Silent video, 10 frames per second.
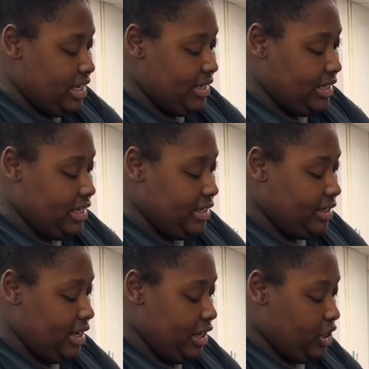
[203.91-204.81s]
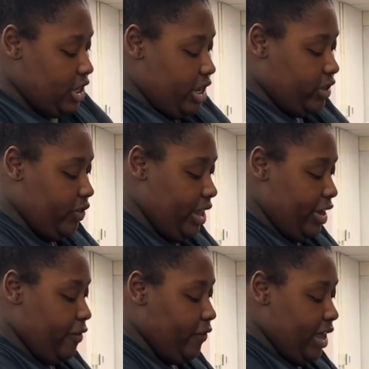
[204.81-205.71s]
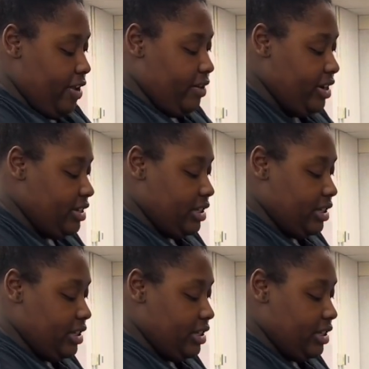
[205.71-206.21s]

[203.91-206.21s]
seasonings and adjust for like your flavors,